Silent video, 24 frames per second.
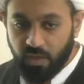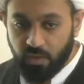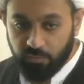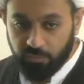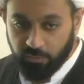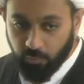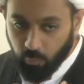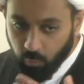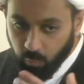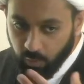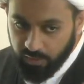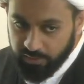
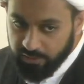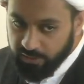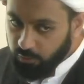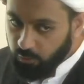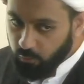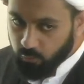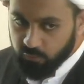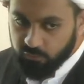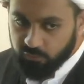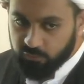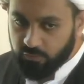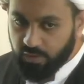The wali
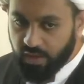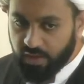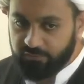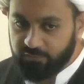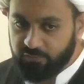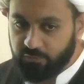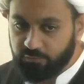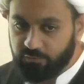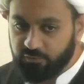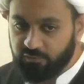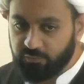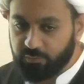also
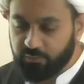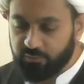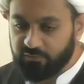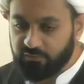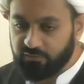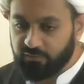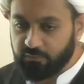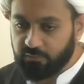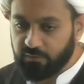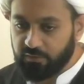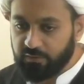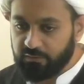has a
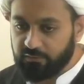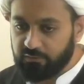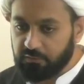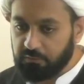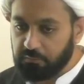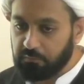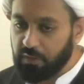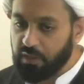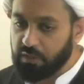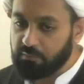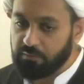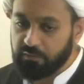responsibility.
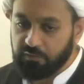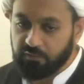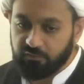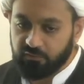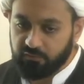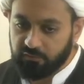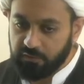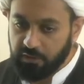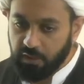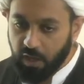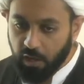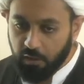Maybe it's
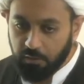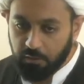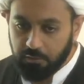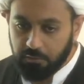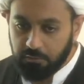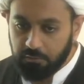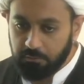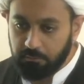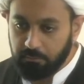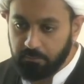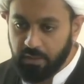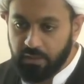the
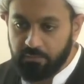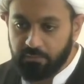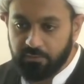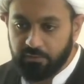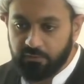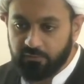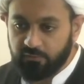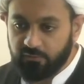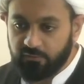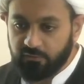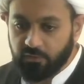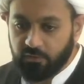uncle, maybe
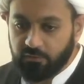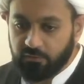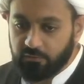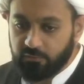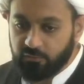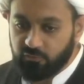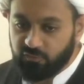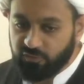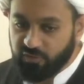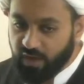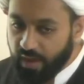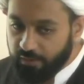it's
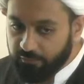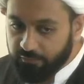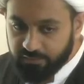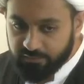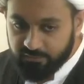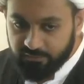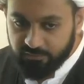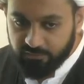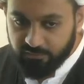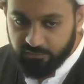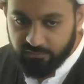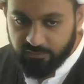certain
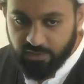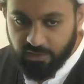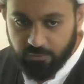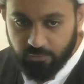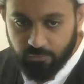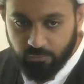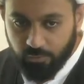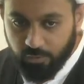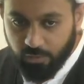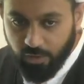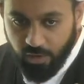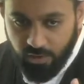charities that
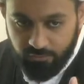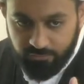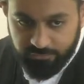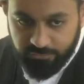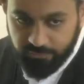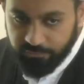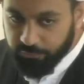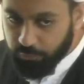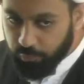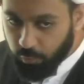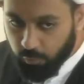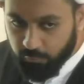look
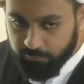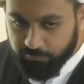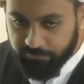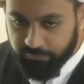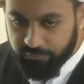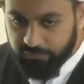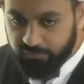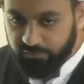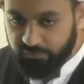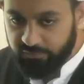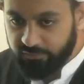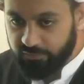after the
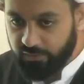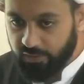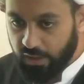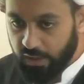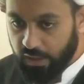orphans.